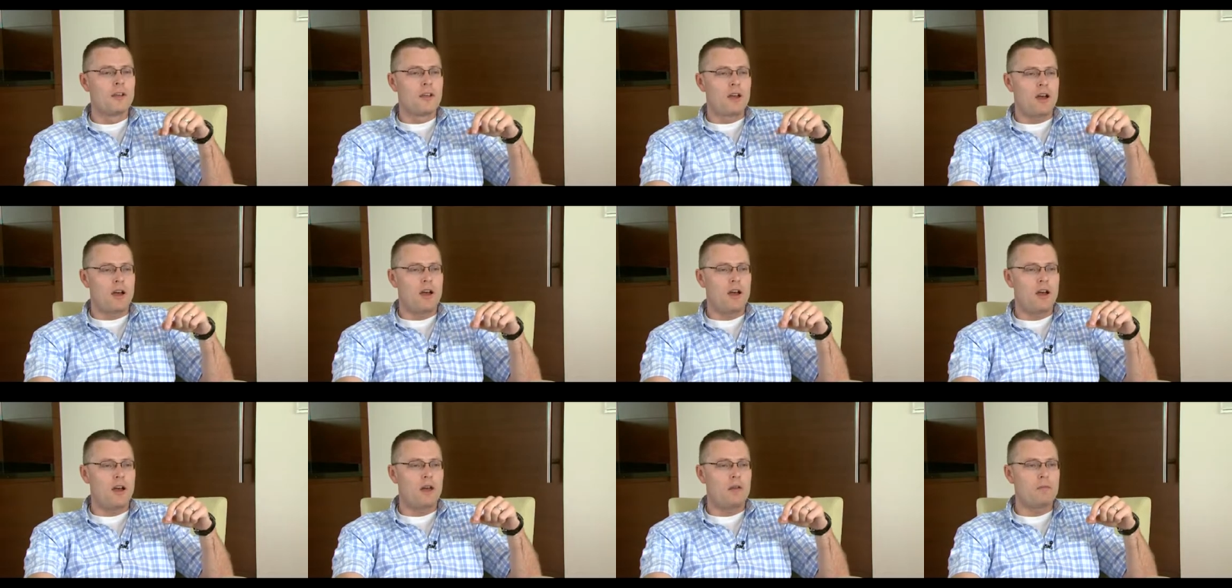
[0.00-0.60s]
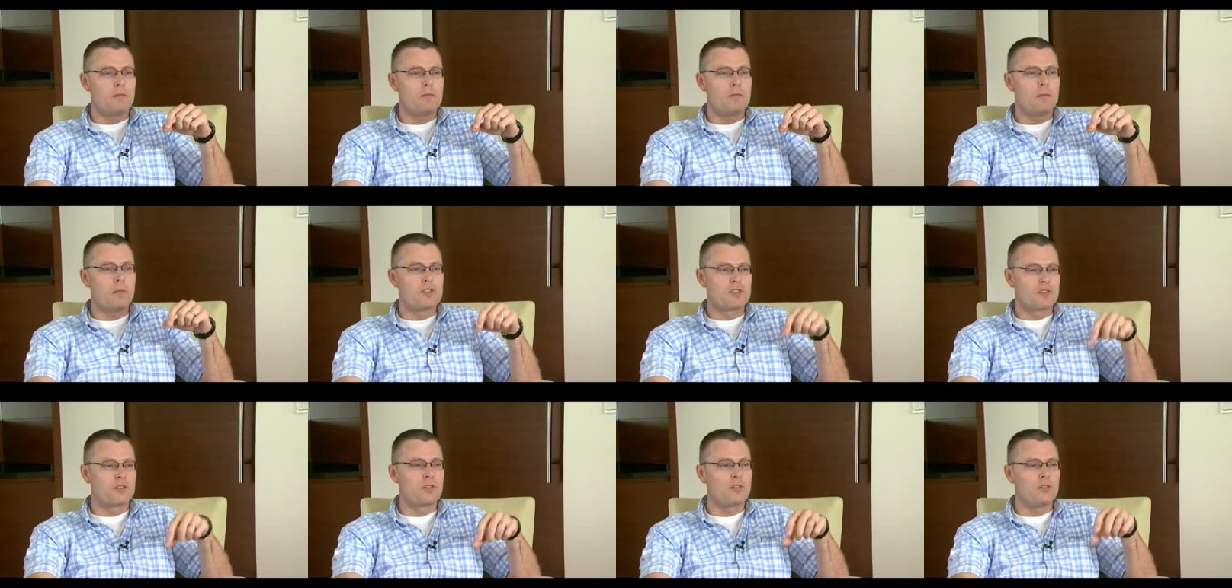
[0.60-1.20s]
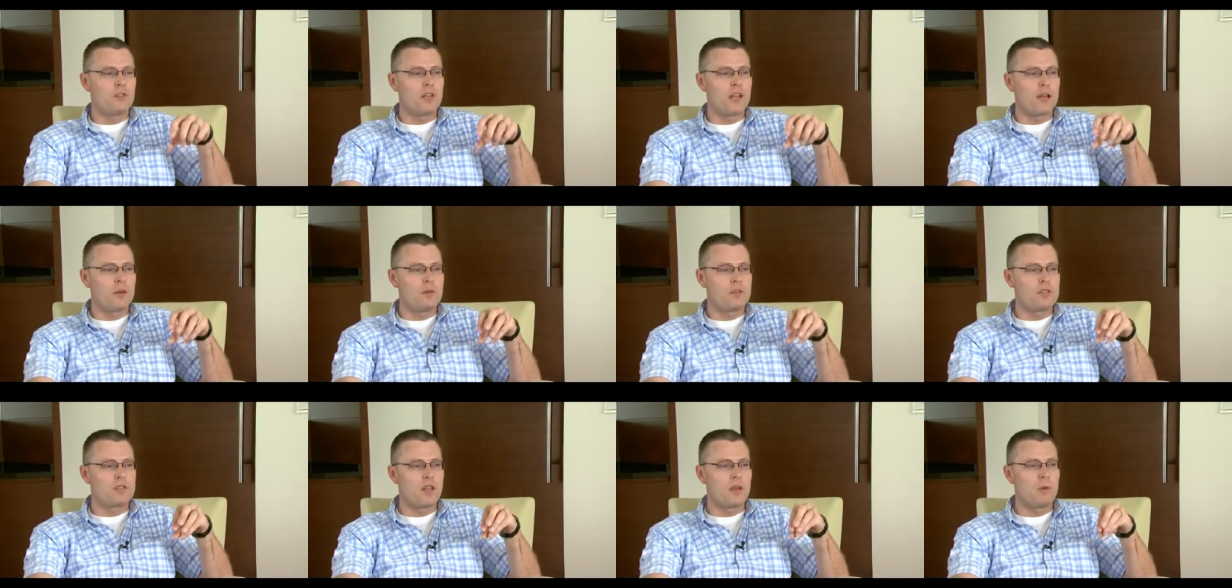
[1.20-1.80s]
But certainly I
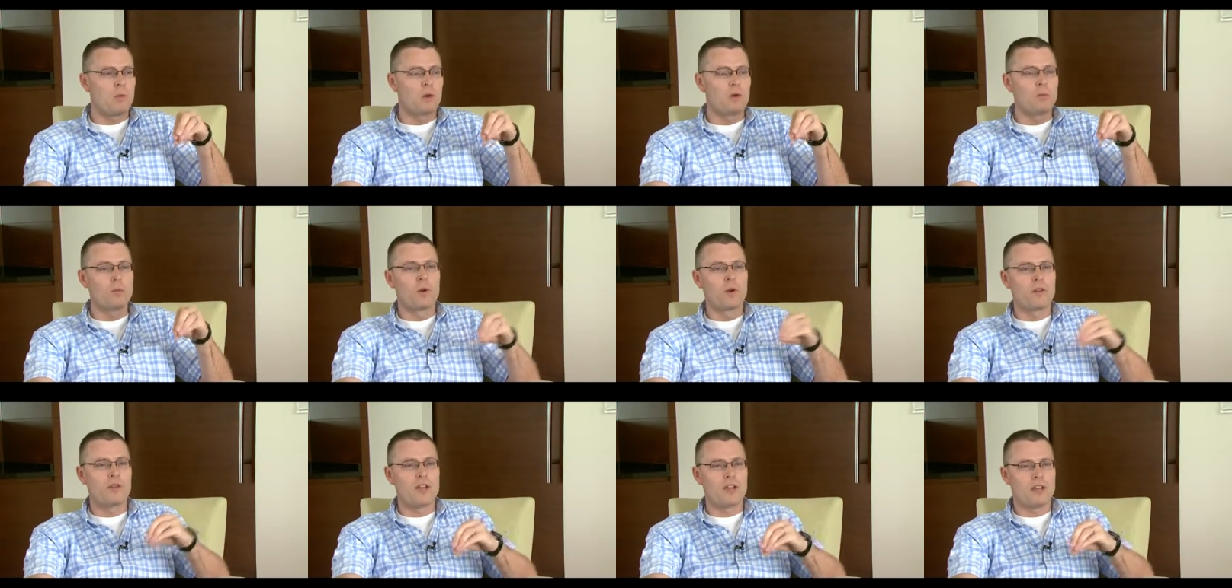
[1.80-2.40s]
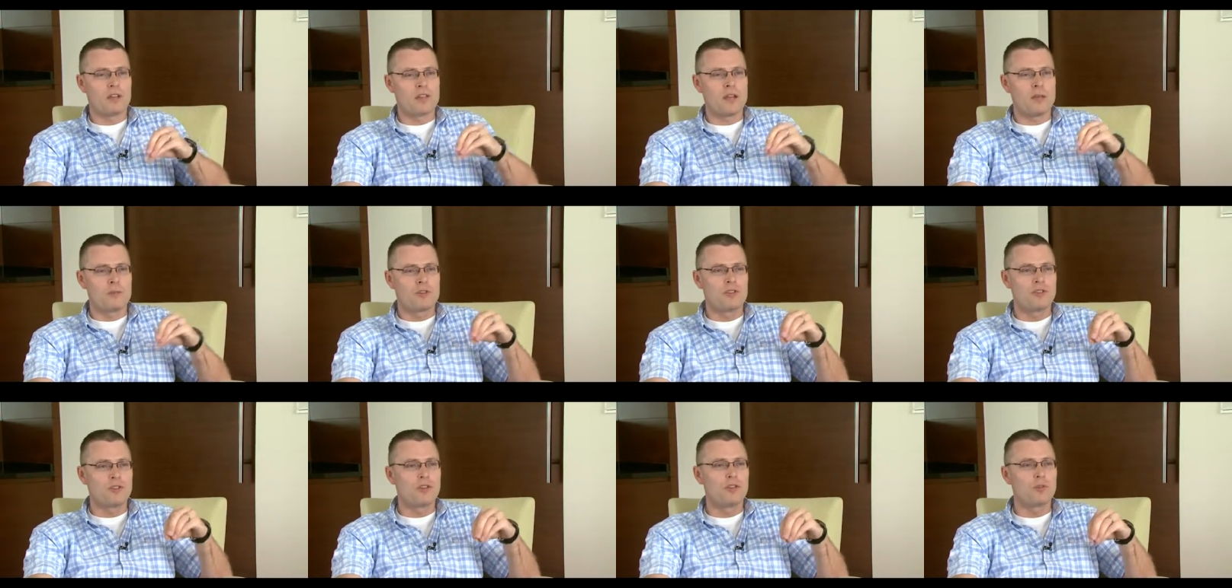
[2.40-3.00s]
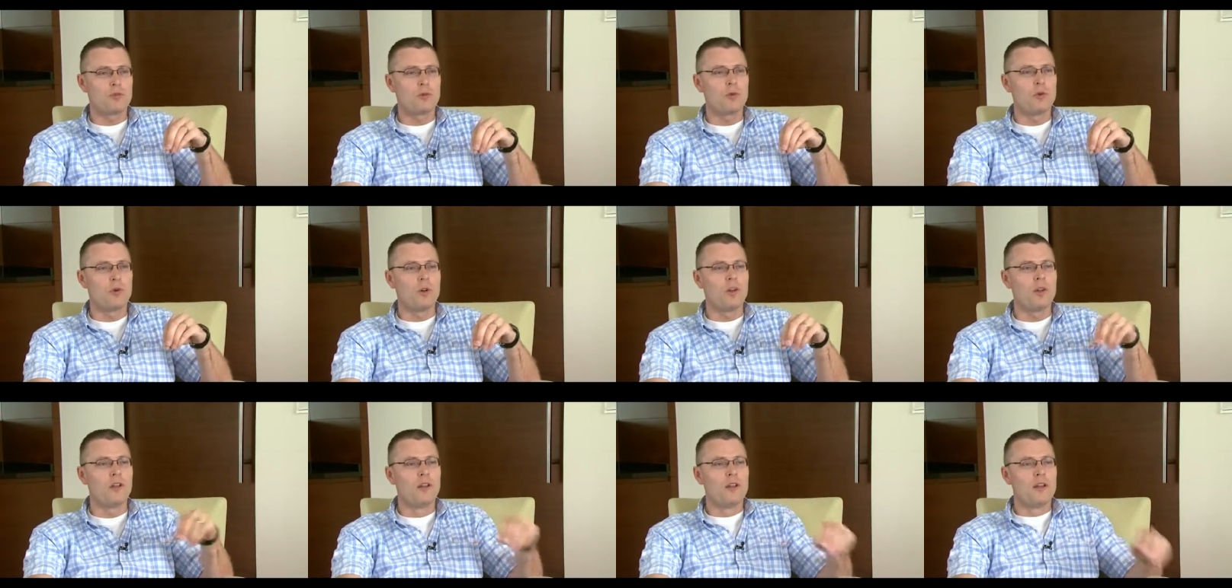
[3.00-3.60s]
would say we're more the exception than the
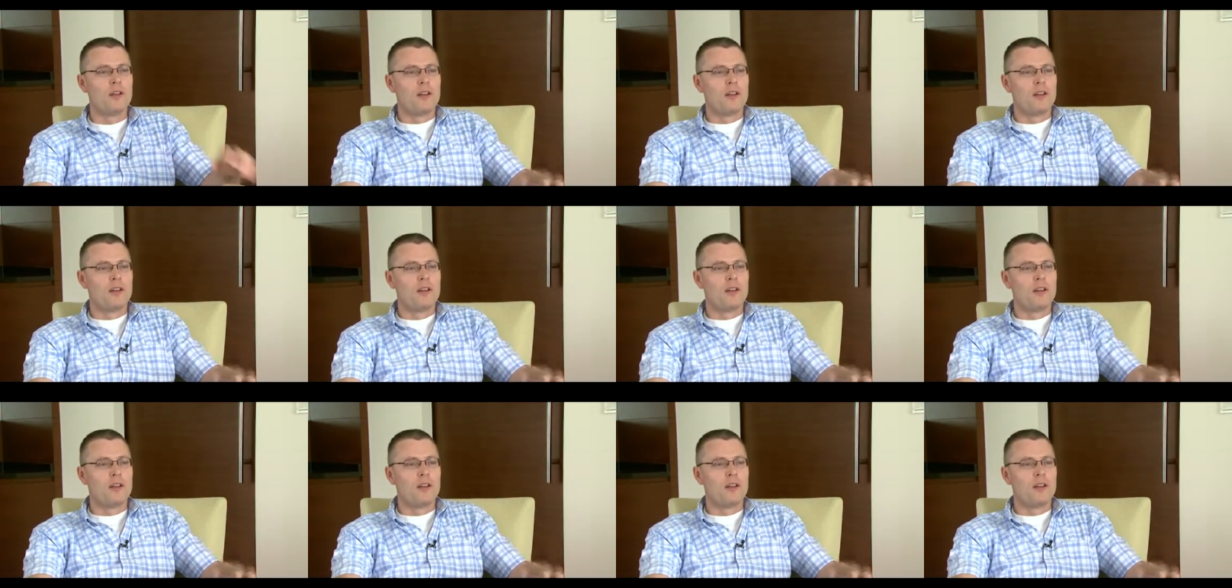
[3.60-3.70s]
rule.